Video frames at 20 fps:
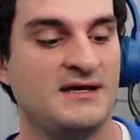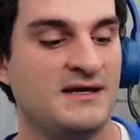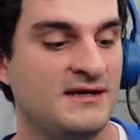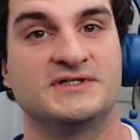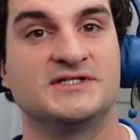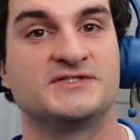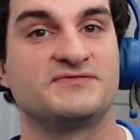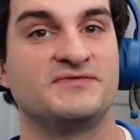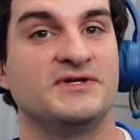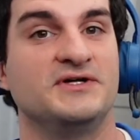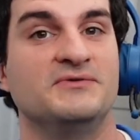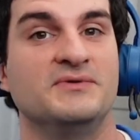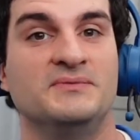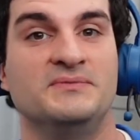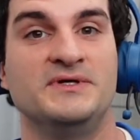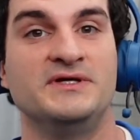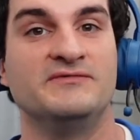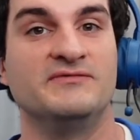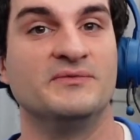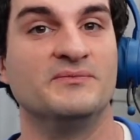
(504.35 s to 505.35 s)
This video would
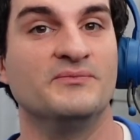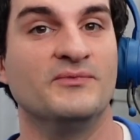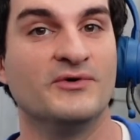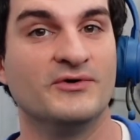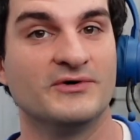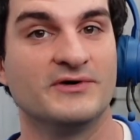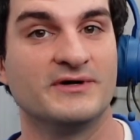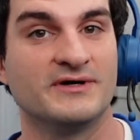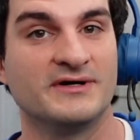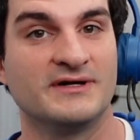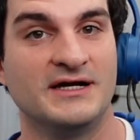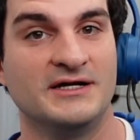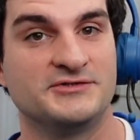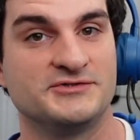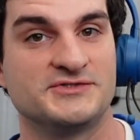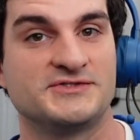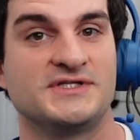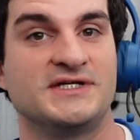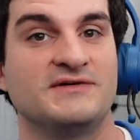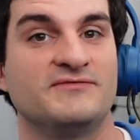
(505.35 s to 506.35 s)
be even more
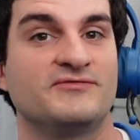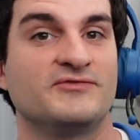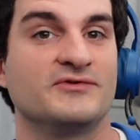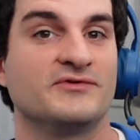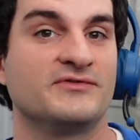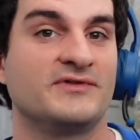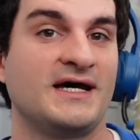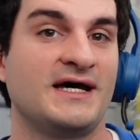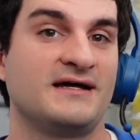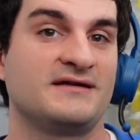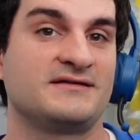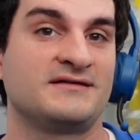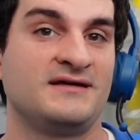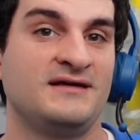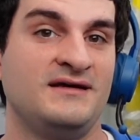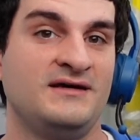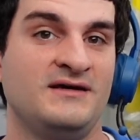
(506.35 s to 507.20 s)
interesting for that.